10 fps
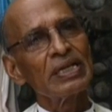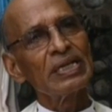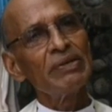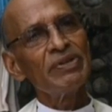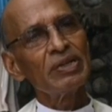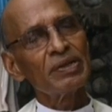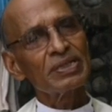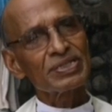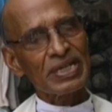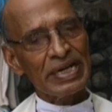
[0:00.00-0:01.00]
evening
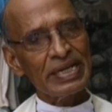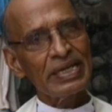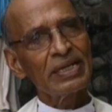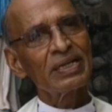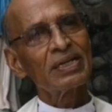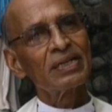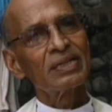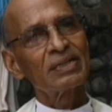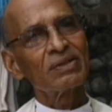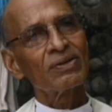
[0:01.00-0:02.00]
study
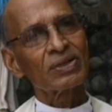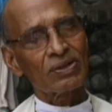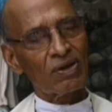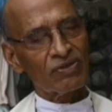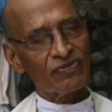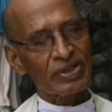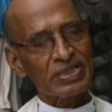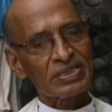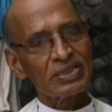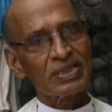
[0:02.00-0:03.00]
or the conference.